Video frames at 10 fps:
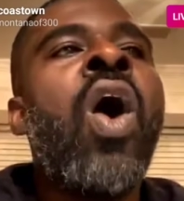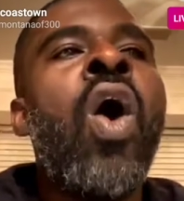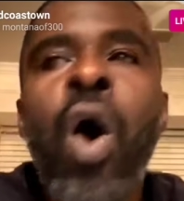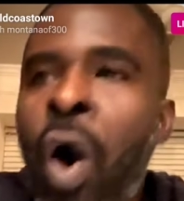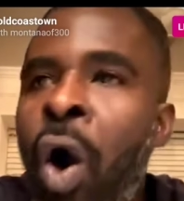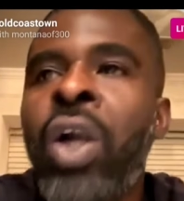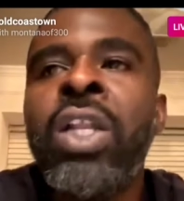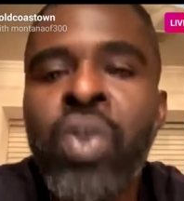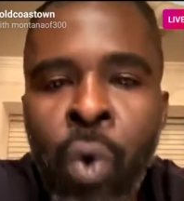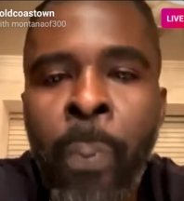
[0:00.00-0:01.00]
all the
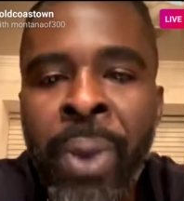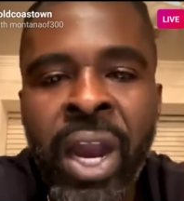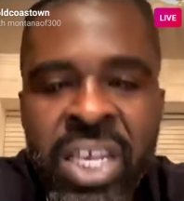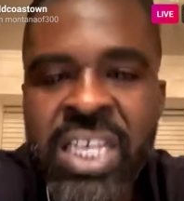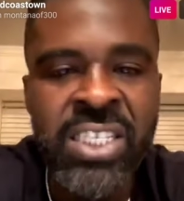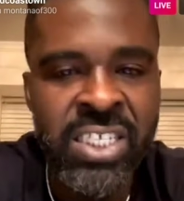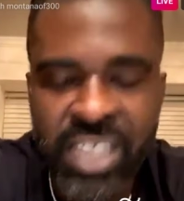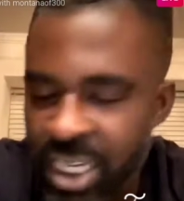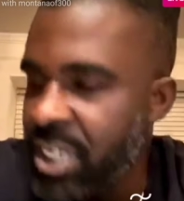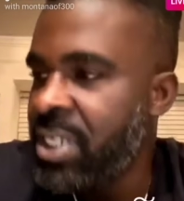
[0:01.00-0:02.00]
new pair of Yeezys, nigga.